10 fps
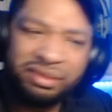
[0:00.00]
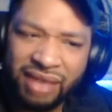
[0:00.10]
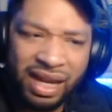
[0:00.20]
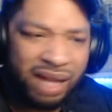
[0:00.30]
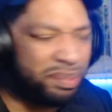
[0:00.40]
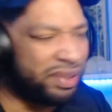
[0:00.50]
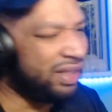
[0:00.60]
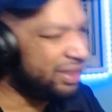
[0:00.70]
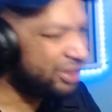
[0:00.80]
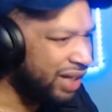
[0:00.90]
rap and
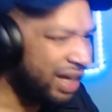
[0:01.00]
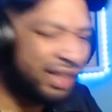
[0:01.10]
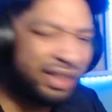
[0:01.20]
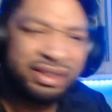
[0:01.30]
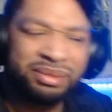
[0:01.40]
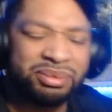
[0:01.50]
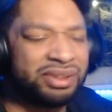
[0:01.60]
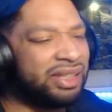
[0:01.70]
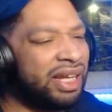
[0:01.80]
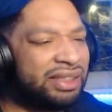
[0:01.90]
electronics
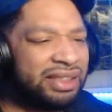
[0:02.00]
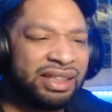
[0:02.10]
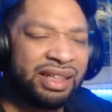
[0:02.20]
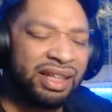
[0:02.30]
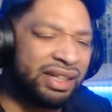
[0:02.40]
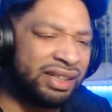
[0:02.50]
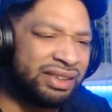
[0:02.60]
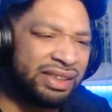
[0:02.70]
was, that shit, like I said,